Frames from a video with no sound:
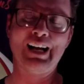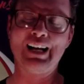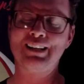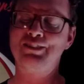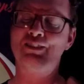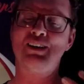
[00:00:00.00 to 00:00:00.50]

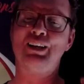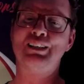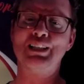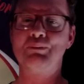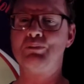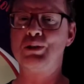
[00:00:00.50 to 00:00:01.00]
So it
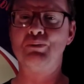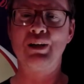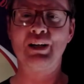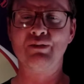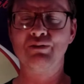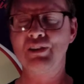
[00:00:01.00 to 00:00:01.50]
just puts me in
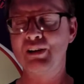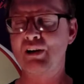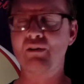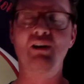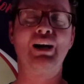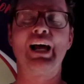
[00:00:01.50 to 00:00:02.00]
a very
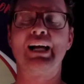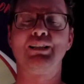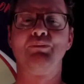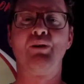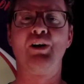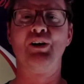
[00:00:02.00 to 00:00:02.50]
relaxed
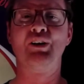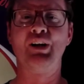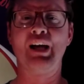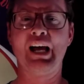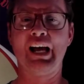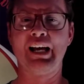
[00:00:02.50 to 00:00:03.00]
mode,
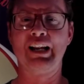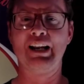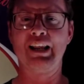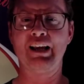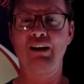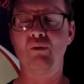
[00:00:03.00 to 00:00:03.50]
and
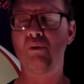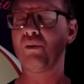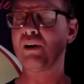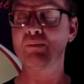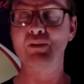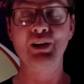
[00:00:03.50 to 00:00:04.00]
all
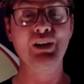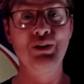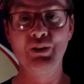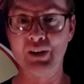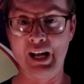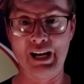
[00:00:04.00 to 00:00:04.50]
I'm going to do
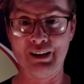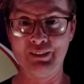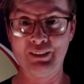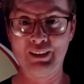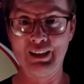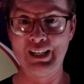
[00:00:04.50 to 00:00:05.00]
now
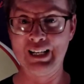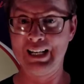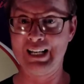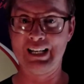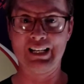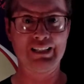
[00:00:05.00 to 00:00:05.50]

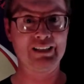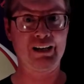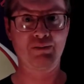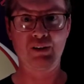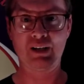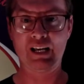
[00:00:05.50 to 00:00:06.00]
is I'm
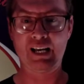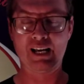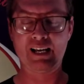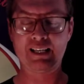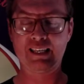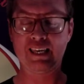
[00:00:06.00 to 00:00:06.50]

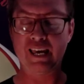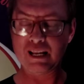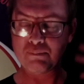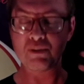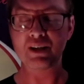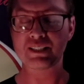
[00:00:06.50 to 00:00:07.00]
going to get
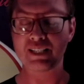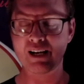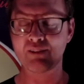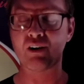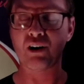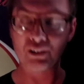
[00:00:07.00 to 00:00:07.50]

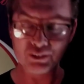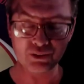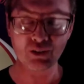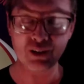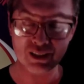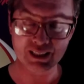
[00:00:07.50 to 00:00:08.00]
myself
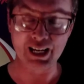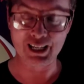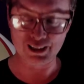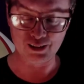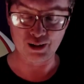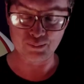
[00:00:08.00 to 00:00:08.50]
onto the
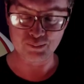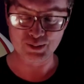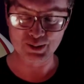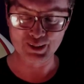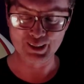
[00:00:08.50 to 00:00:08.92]
Cyclops.